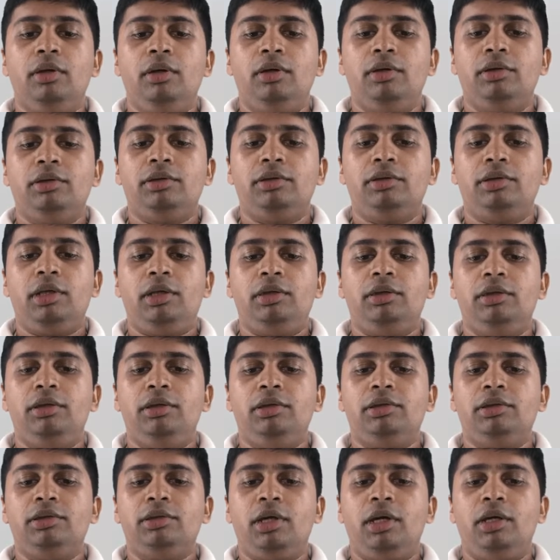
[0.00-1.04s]
set the
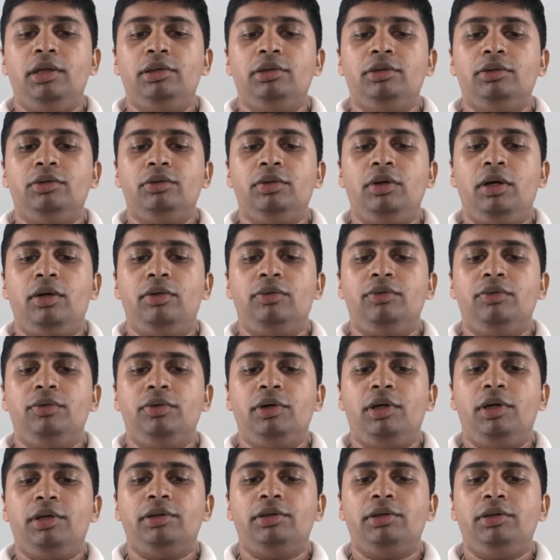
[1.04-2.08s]
size to
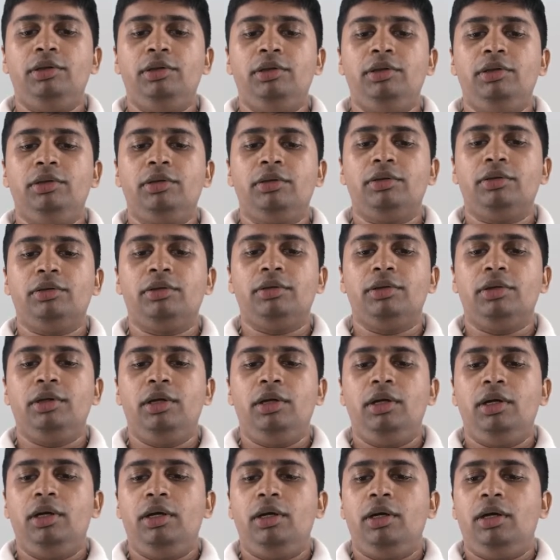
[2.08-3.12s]
iPhone SE,
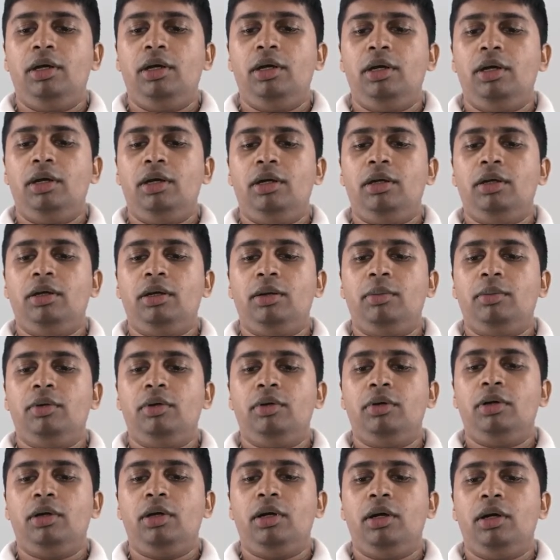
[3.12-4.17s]
and I'm
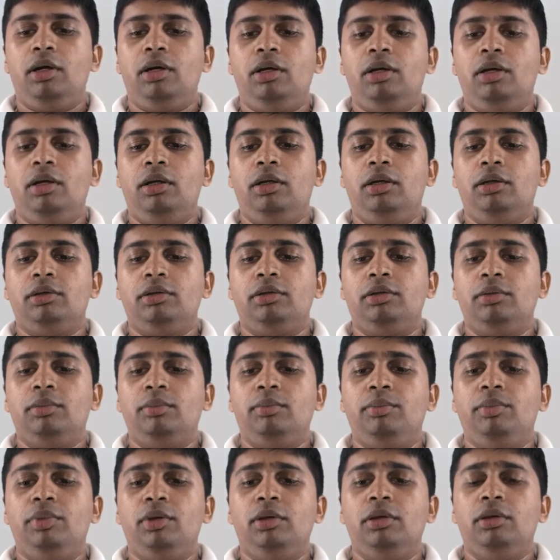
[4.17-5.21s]
going to add a
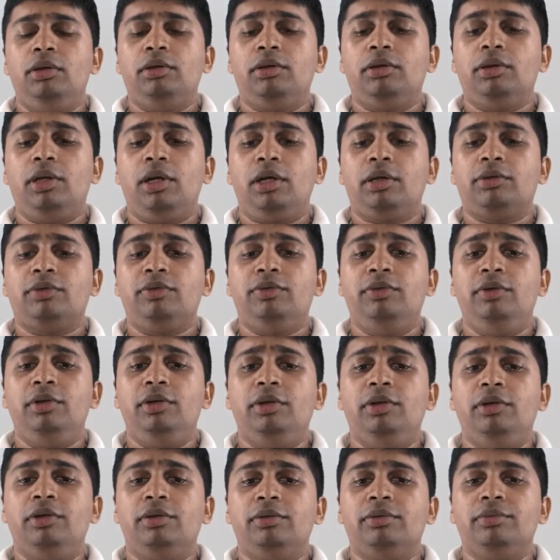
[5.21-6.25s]
simple text
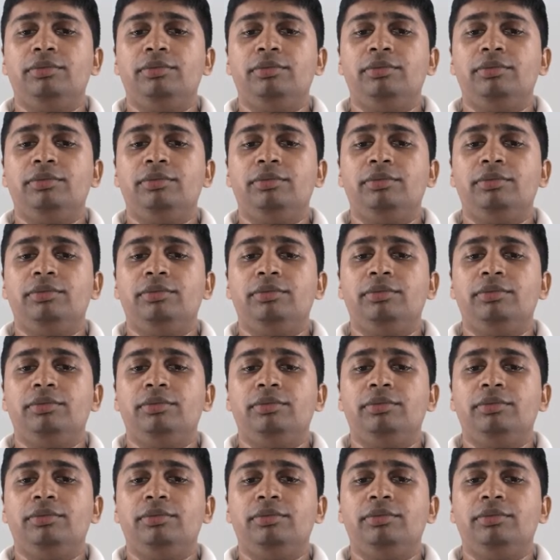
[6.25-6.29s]
field